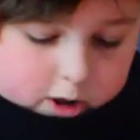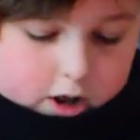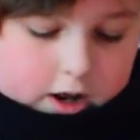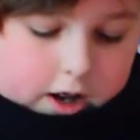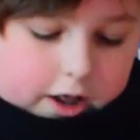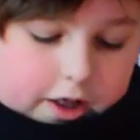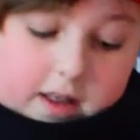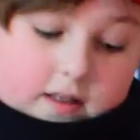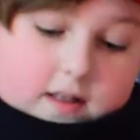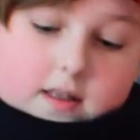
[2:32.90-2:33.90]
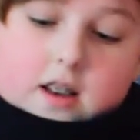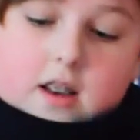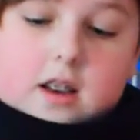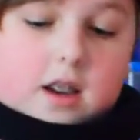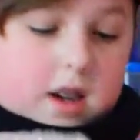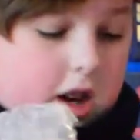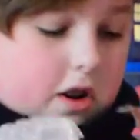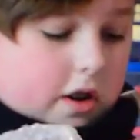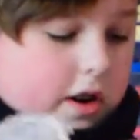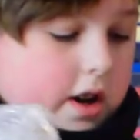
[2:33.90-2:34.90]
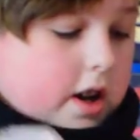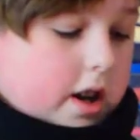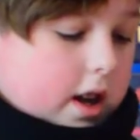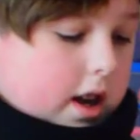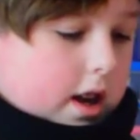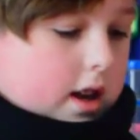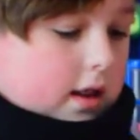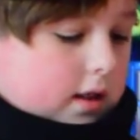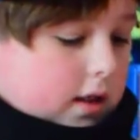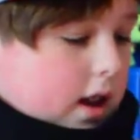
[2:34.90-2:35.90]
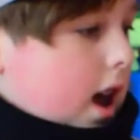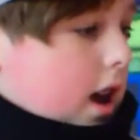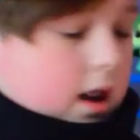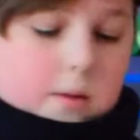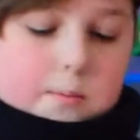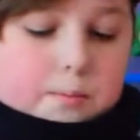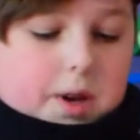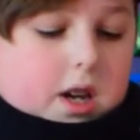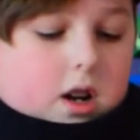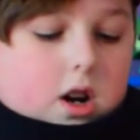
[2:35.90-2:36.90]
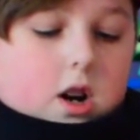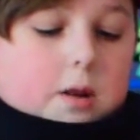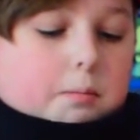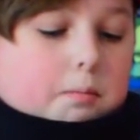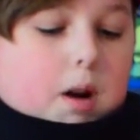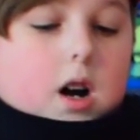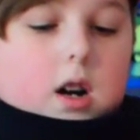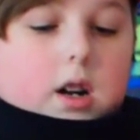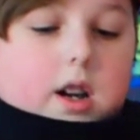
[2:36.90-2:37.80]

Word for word: uh, this here is a beaker mug.